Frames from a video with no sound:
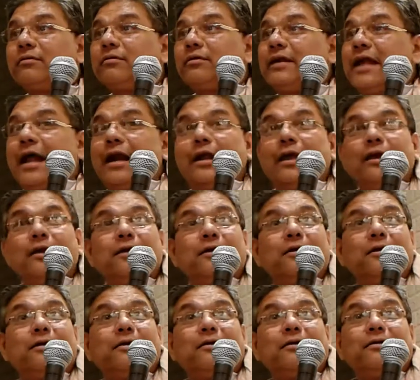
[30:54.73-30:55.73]
Daddy.
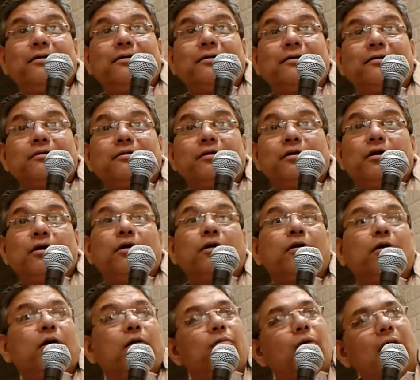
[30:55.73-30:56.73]

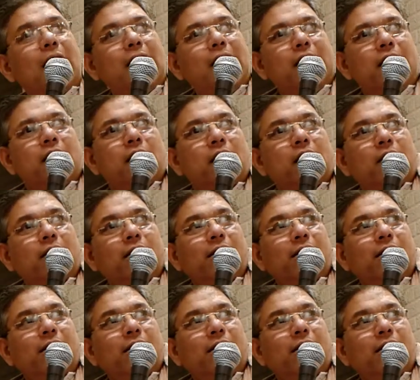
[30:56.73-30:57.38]
No, why?